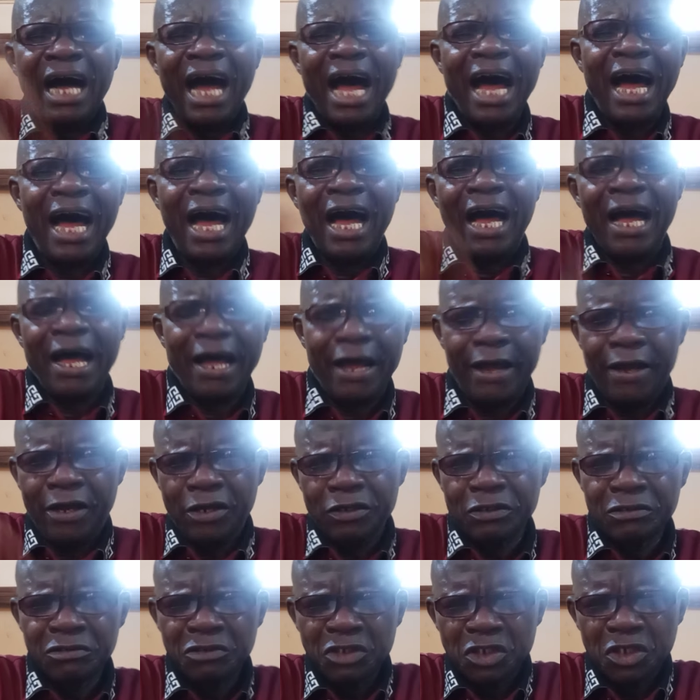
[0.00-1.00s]
are
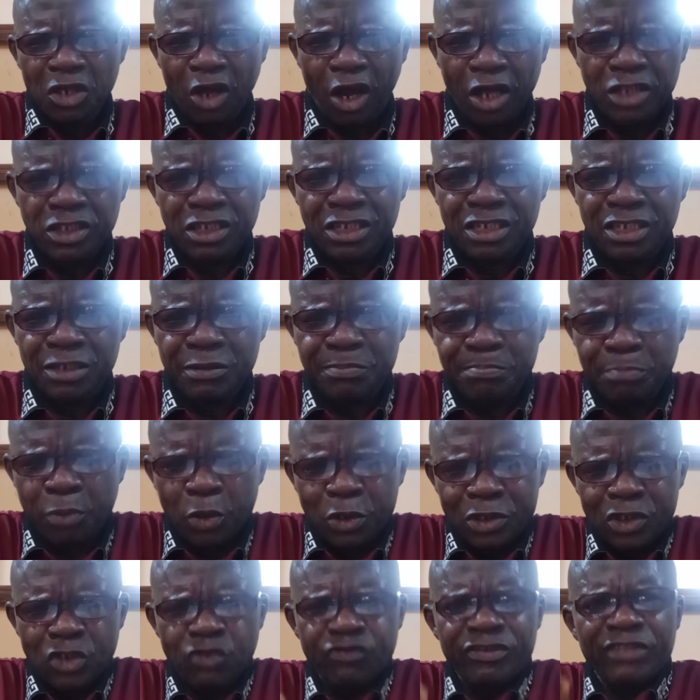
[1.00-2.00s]
not
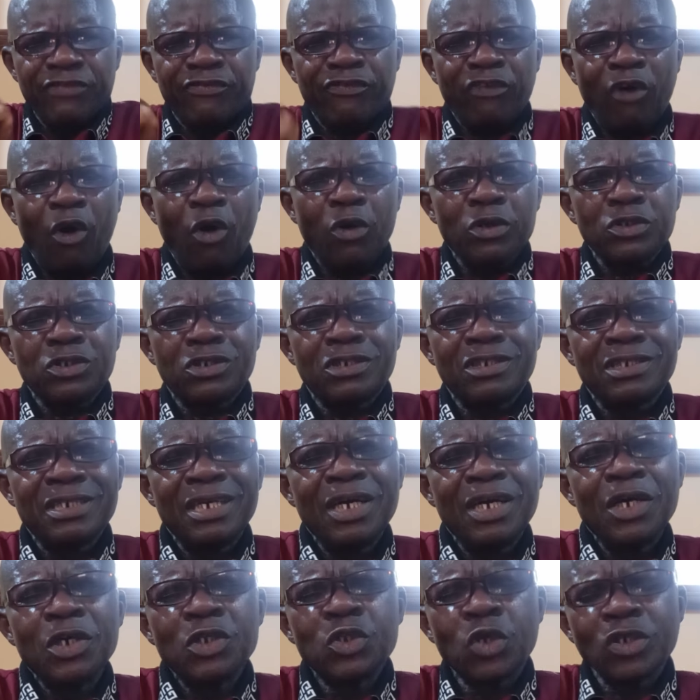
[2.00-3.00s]
produced with force.
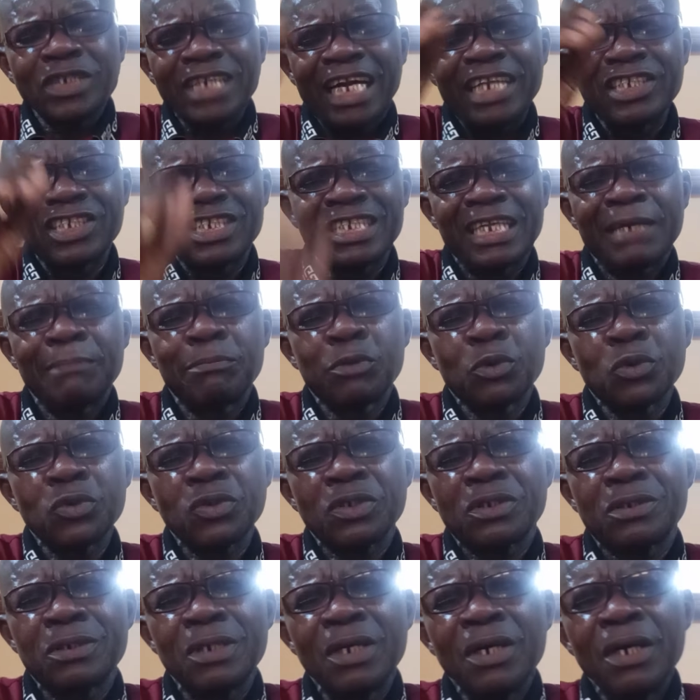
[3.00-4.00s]
Those are the
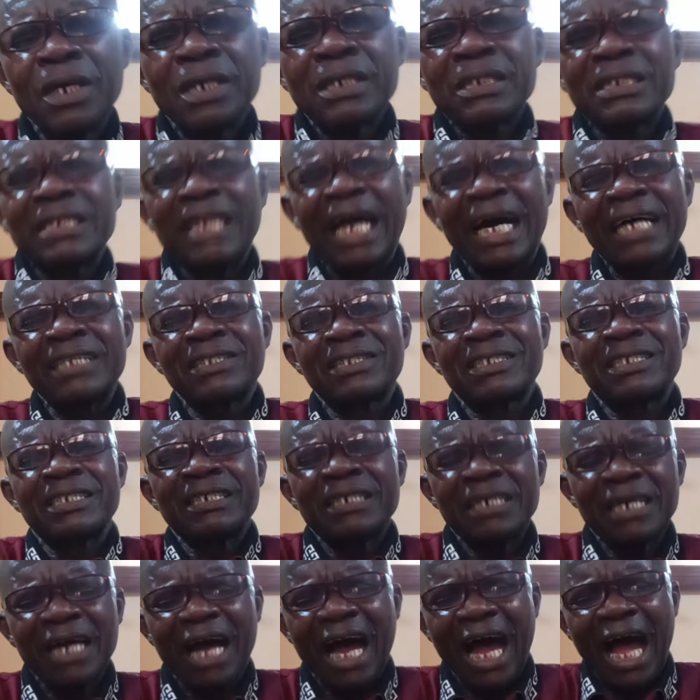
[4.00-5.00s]
syllables that
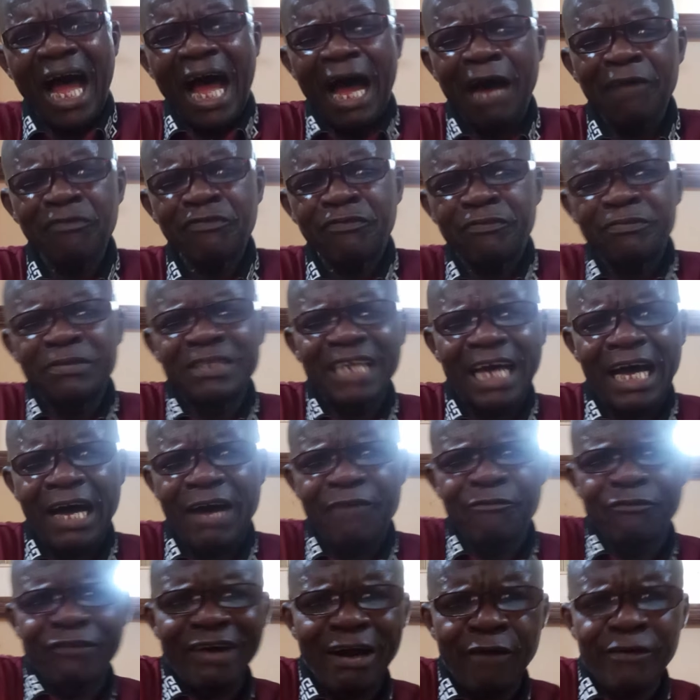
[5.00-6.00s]
have
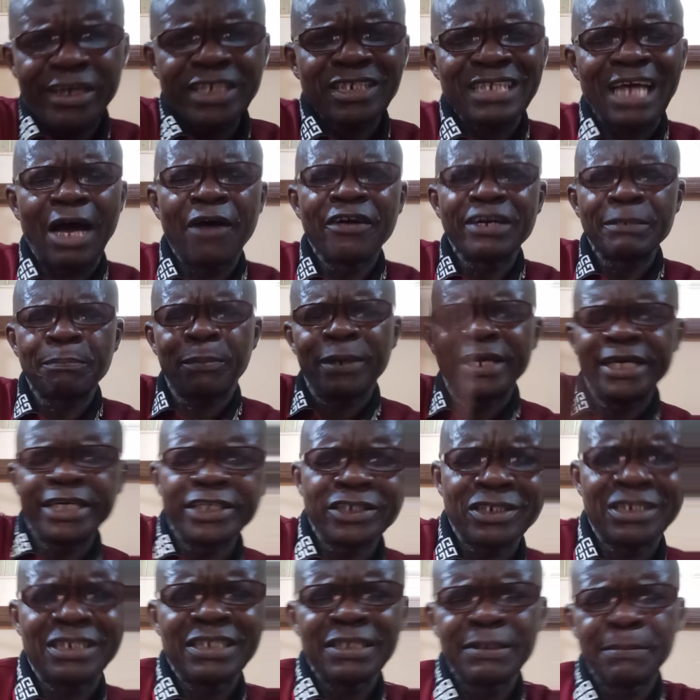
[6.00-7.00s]
their vowel sound
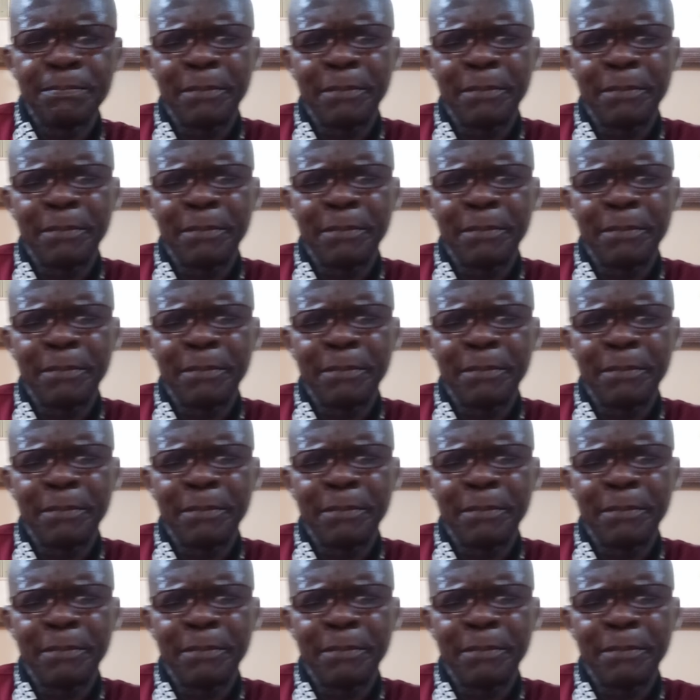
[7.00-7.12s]
replaced